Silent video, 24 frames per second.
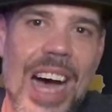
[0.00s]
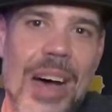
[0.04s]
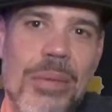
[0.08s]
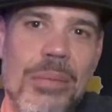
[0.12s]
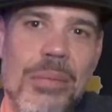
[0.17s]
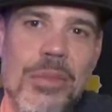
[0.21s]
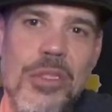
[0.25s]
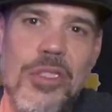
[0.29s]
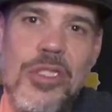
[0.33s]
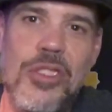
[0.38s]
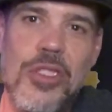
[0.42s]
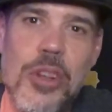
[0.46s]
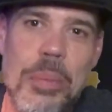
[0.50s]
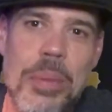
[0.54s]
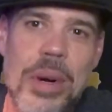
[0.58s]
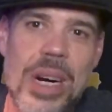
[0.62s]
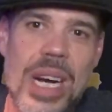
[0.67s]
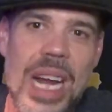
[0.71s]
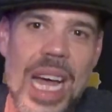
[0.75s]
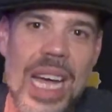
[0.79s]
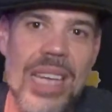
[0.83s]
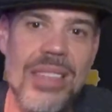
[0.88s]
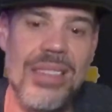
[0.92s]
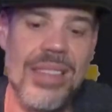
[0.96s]
Super
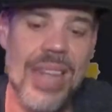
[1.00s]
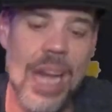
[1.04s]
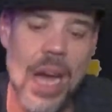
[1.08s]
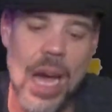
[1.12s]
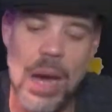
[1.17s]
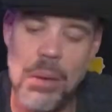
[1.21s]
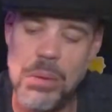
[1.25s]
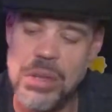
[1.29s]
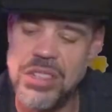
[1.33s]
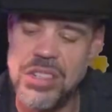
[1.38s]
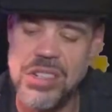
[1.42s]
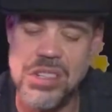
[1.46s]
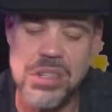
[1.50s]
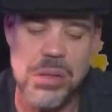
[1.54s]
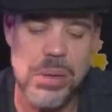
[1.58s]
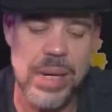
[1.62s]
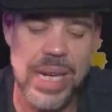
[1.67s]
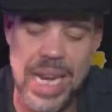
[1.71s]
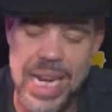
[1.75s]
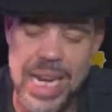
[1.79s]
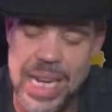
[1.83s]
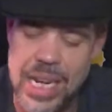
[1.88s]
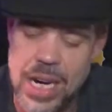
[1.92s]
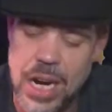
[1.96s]
nice. Now, I wasn't
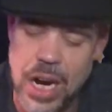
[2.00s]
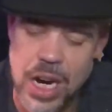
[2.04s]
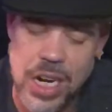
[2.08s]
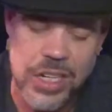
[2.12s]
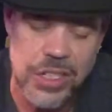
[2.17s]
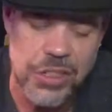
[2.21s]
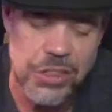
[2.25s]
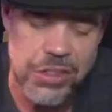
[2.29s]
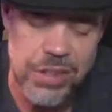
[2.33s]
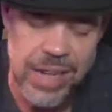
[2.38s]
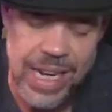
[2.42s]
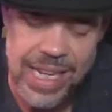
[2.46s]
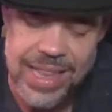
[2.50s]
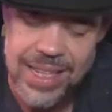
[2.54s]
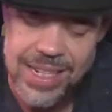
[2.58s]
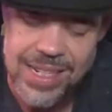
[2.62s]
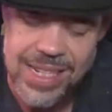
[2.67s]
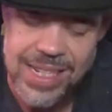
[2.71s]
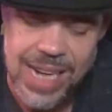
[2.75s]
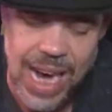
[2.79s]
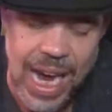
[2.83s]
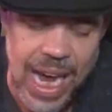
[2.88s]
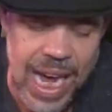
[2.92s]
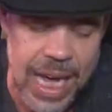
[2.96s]
doing any cardistry at the
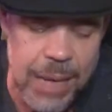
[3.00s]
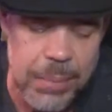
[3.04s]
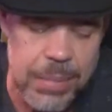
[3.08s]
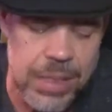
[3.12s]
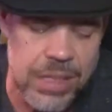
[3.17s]
time,